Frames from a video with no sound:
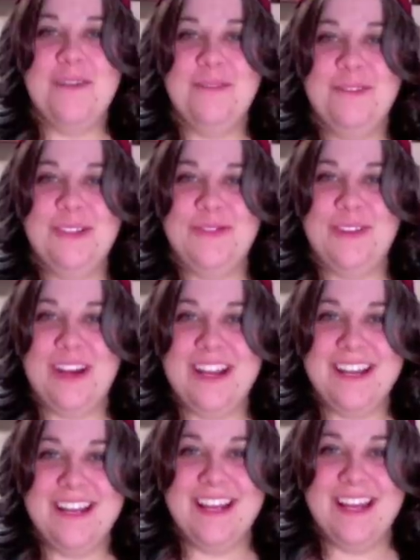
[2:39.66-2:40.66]
It was
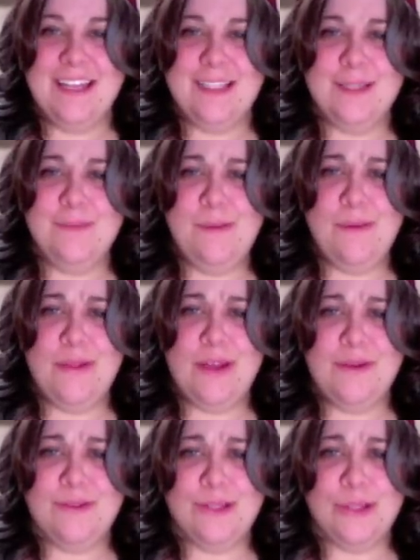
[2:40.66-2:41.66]
fun. Some people thought
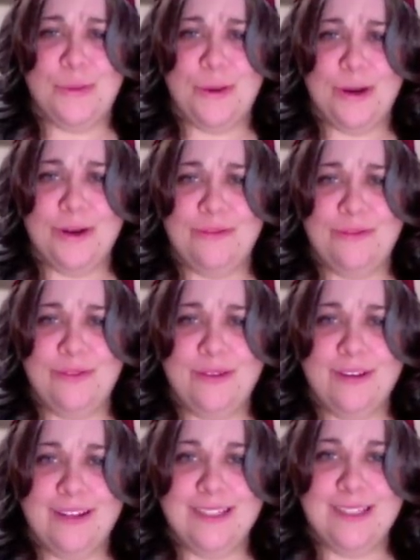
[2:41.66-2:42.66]
I was a dwarf,
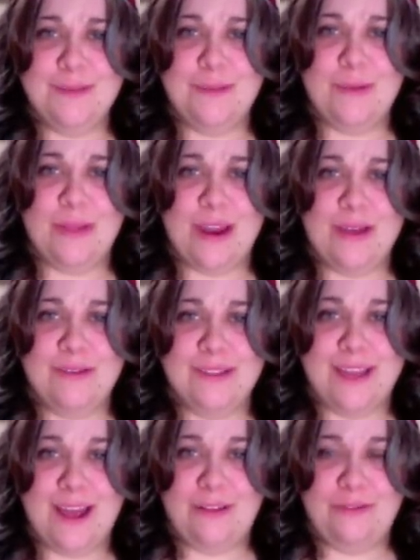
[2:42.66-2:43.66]
and some people thought I was
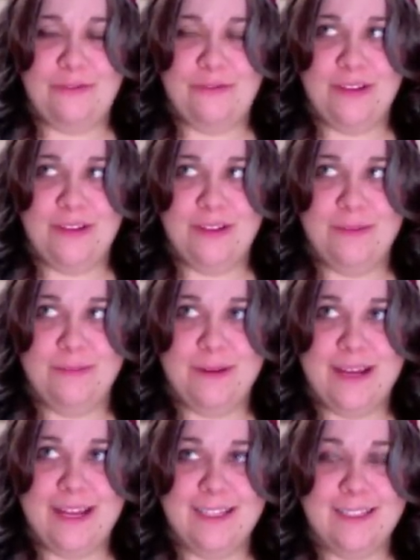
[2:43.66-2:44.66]
an elf,
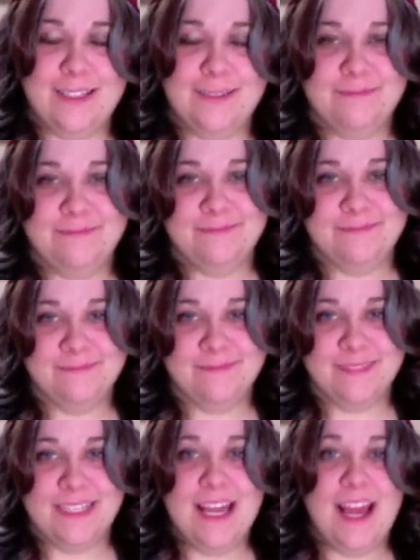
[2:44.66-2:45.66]
but
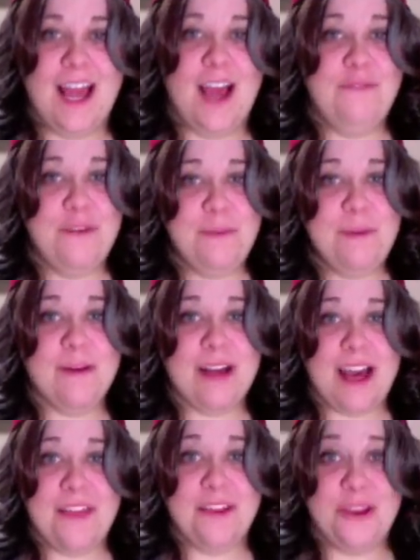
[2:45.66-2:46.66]
a few people
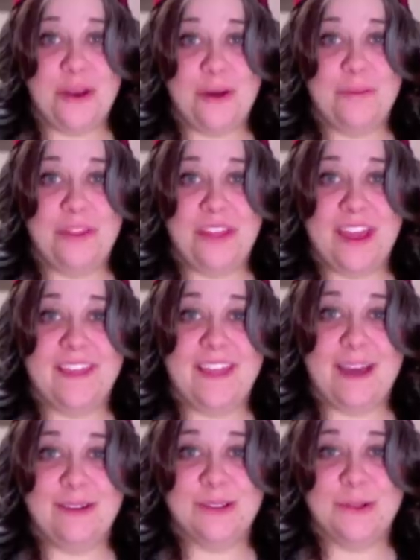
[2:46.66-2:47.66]
got the gnome thing, and
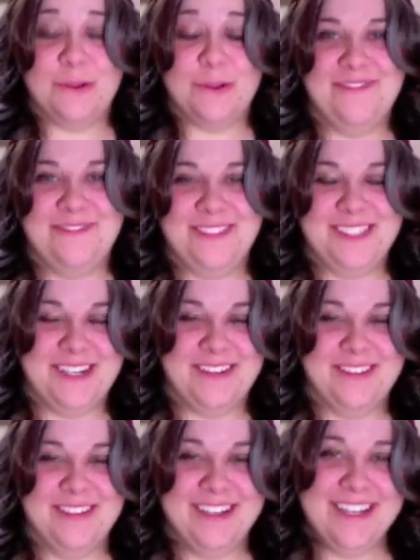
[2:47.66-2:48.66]
that was cool.
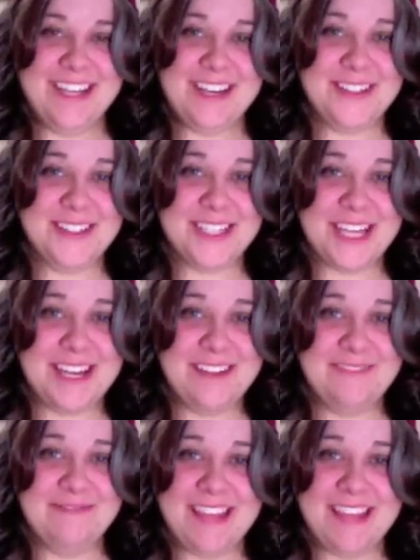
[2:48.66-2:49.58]
So it was good.